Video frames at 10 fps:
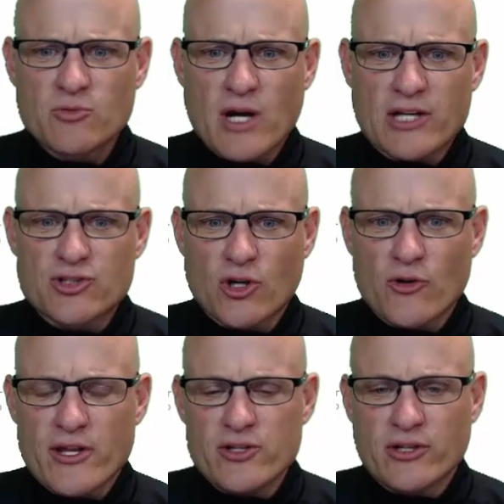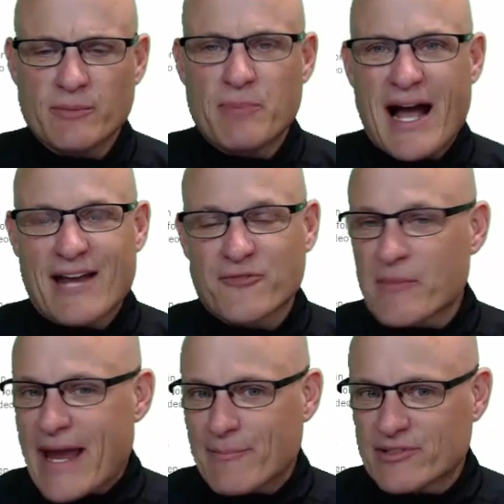here's where I show that you can buy it
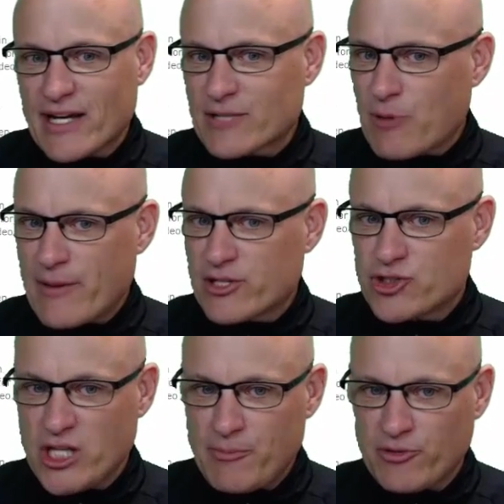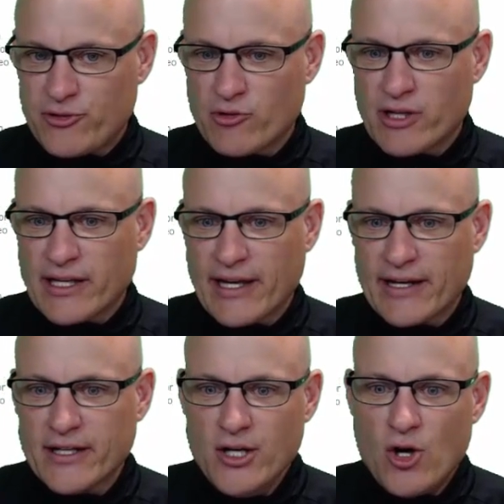from Amazon. It's probably the cheapest you can
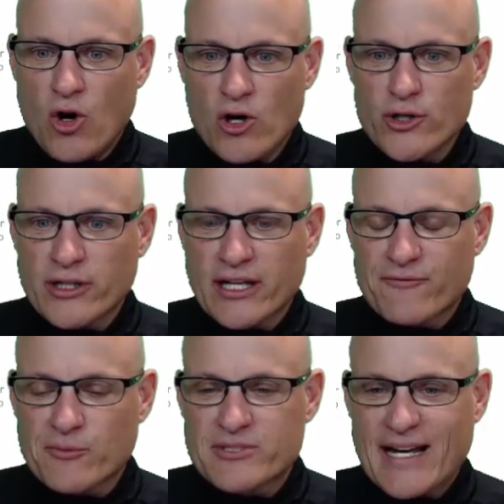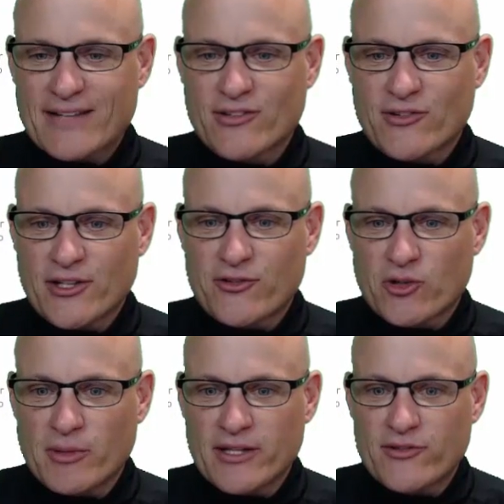get it, or you can get it from Texas
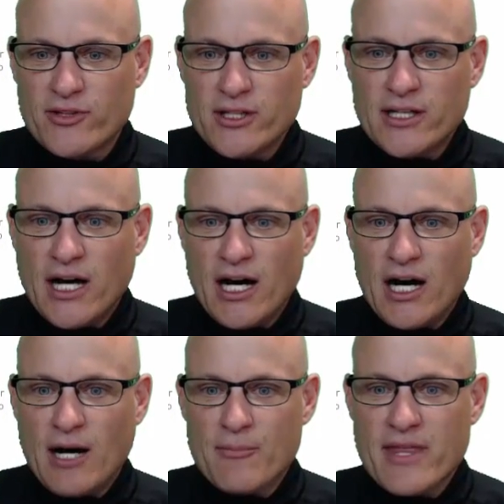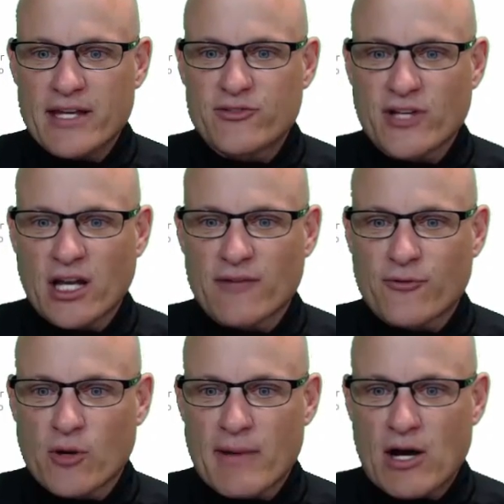Instruments. Um, they sell
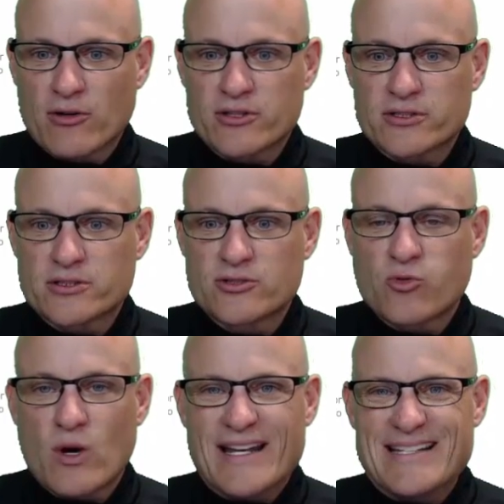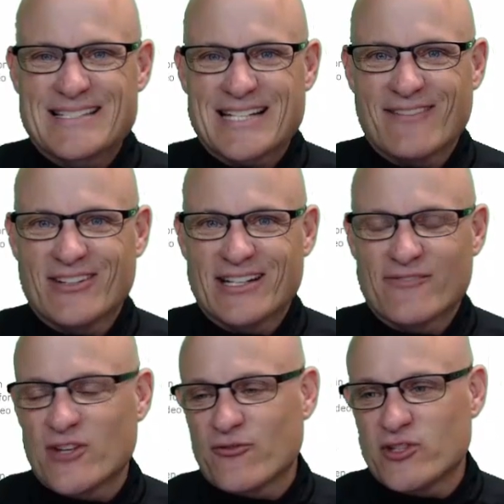it for about
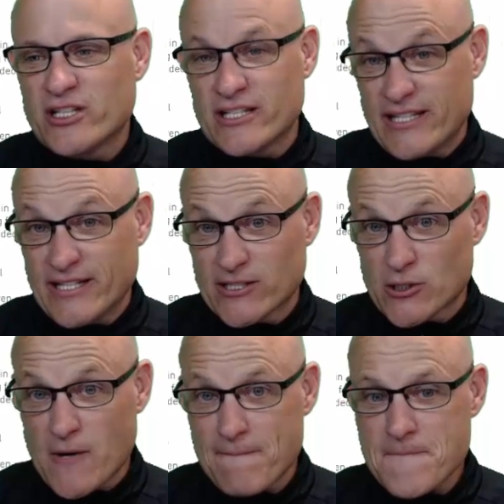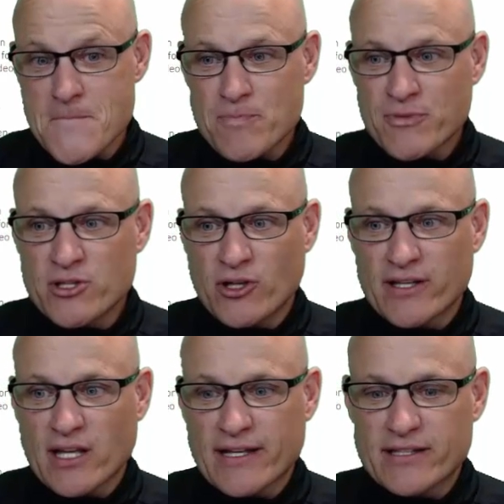twenty-seven fifty a year. You
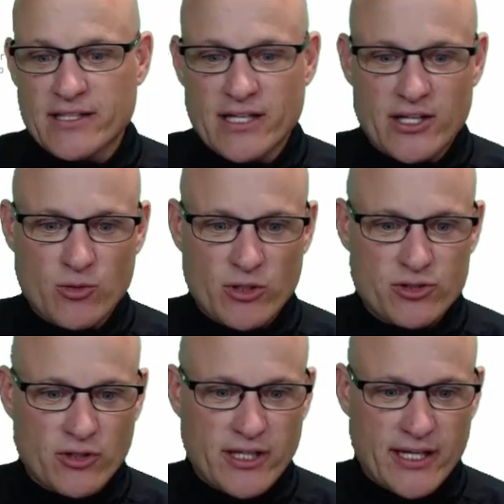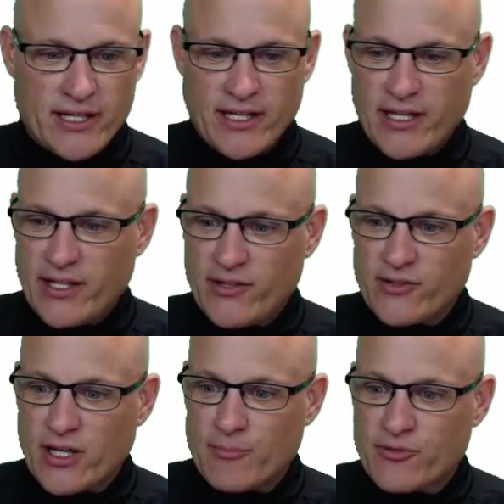get like the uh, what you'll get
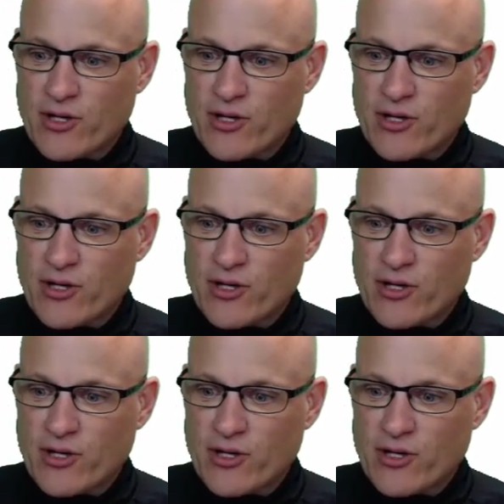is